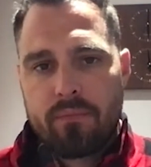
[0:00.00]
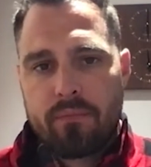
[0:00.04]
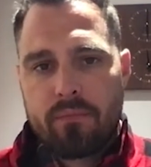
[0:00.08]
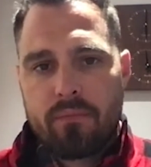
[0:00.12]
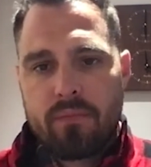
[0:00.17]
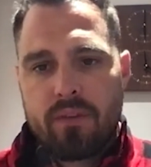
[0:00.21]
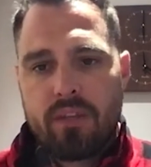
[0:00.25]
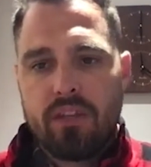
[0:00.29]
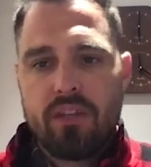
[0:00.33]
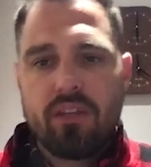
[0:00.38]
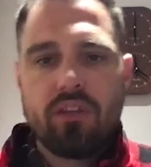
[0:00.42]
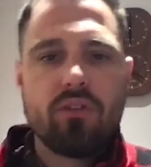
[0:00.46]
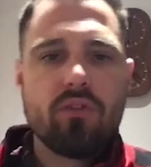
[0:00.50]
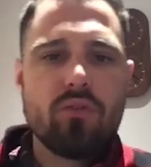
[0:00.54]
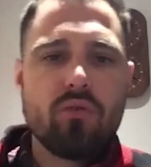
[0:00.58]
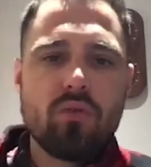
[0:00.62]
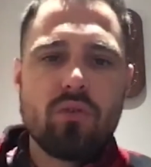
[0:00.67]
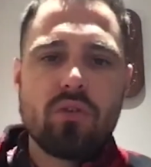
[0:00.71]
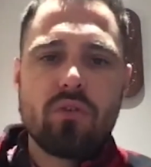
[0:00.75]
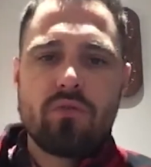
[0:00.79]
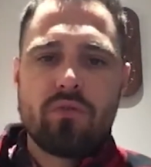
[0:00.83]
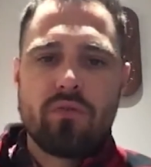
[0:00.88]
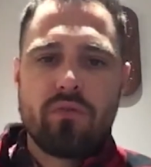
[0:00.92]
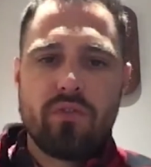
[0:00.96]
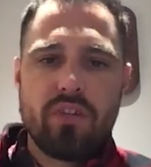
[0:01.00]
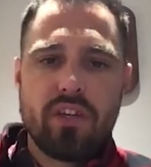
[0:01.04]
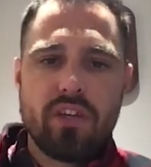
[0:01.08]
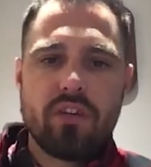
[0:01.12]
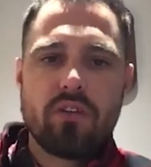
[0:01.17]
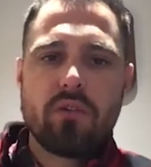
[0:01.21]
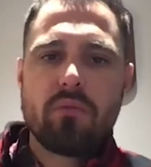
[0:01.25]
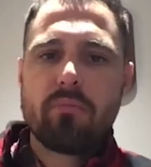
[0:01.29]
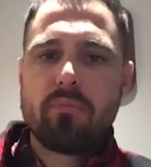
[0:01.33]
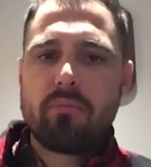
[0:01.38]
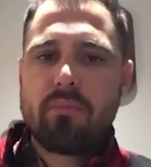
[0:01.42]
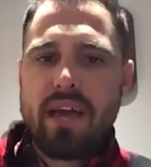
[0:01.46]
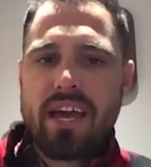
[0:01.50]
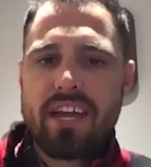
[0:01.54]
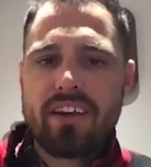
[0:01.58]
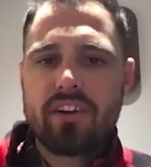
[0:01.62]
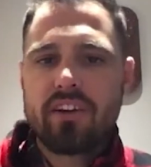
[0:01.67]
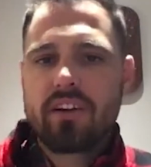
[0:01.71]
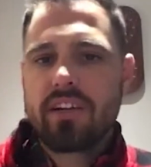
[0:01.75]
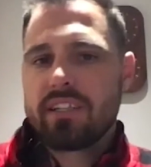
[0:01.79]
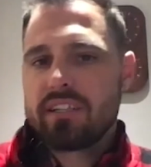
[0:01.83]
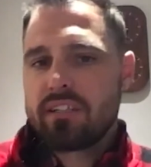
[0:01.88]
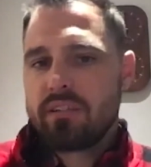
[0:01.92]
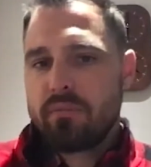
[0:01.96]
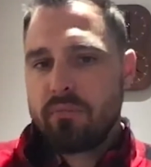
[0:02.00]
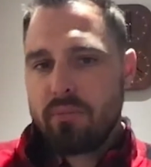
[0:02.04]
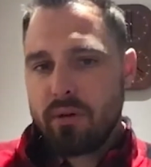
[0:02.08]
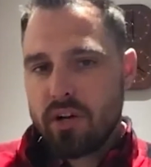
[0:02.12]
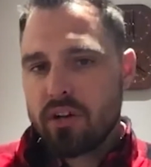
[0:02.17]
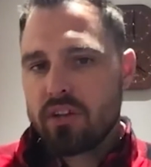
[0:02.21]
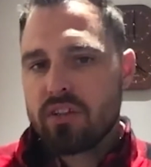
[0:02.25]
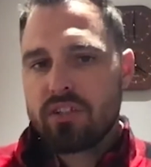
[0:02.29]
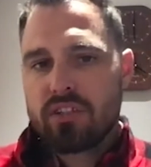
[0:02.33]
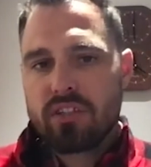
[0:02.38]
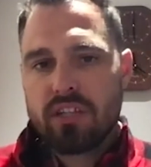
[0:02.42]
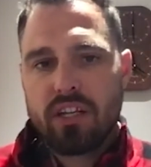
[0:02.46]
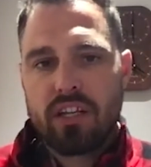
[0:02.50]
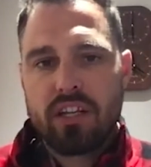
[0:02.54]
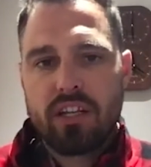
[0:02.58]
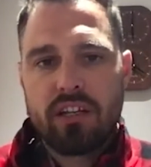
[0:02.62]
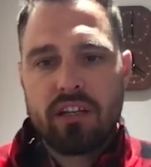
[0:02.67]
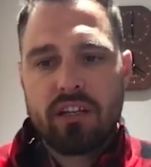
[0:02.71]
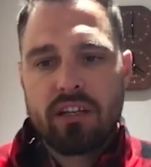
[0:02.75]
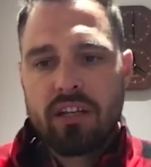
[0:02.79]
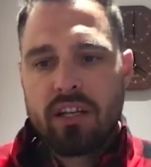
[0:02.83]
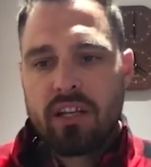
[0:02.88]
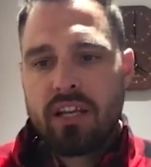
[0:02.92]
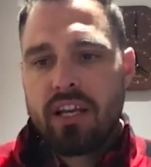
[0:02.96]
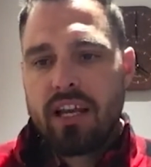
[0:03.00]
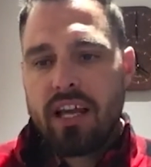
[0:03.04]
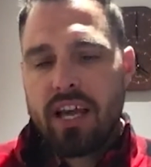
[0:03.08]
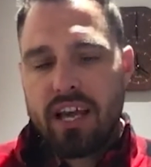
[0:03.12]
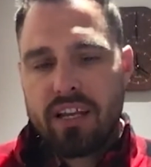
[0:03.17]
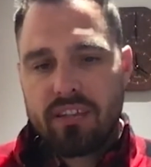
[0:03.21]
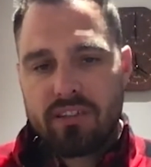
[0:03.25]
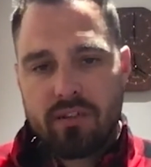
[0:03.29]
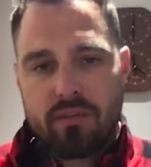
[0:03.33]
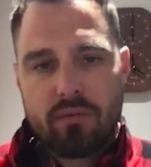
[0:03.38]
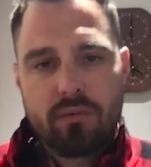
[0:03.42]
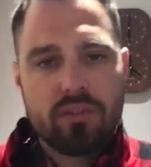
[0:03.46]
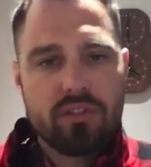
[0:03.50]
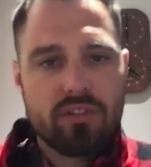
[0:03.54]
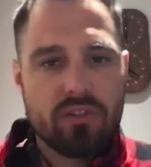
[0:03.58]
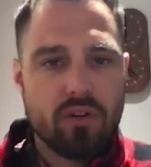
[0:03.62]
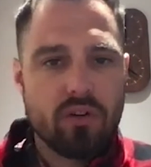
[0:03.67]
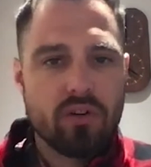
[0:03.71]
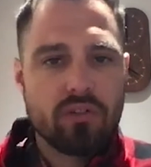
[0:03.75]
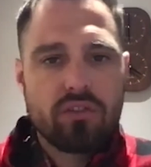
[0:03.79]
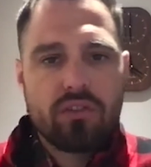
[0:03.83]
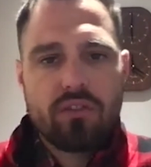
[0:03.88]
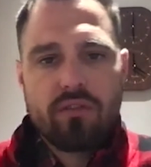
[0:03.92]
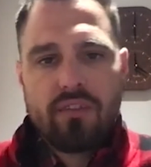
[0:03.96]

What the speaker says: You will feel better as a person as a result of